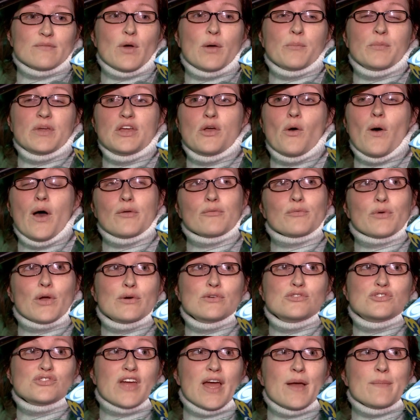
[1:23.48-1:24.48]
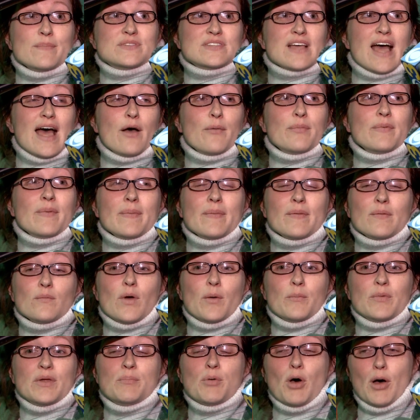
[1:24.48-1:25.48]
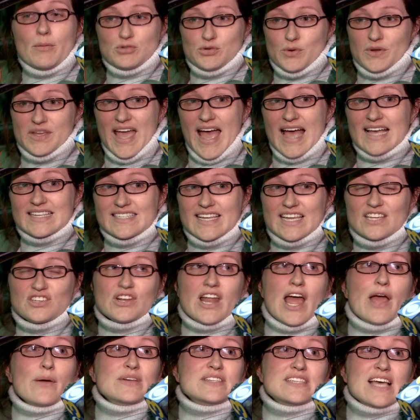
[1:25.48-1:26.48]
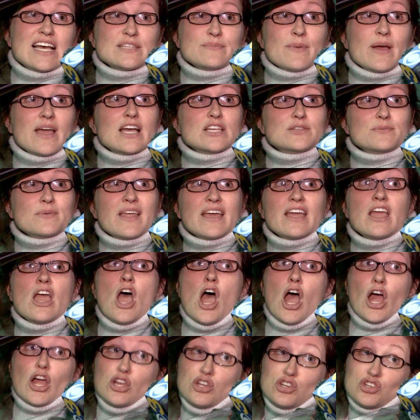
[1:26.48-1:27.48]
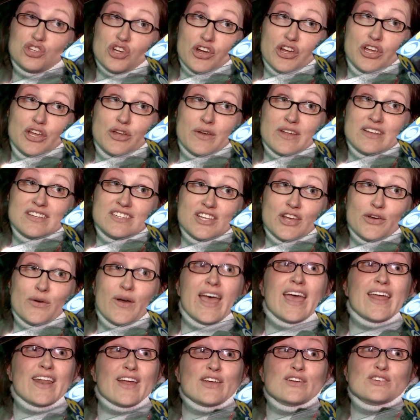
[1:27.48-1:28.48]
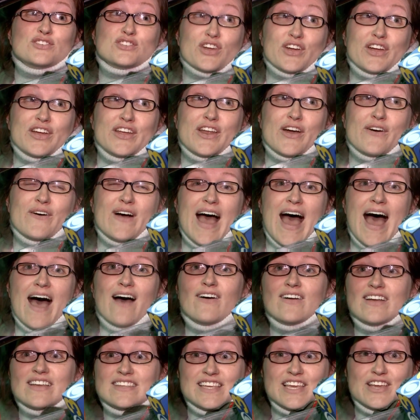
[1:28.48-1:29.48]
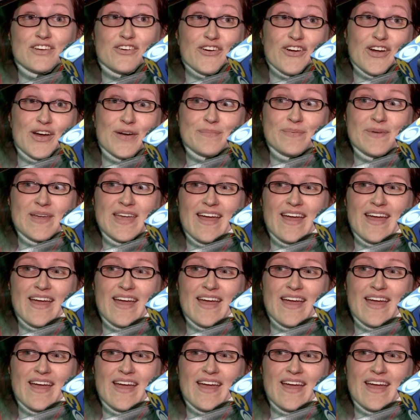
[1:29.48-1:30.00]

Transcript: When we go on road trips, I, when we pull up to a gas station, I always ask my husband, like, are you sure you can do it? Are you sure you know how? Because he grew up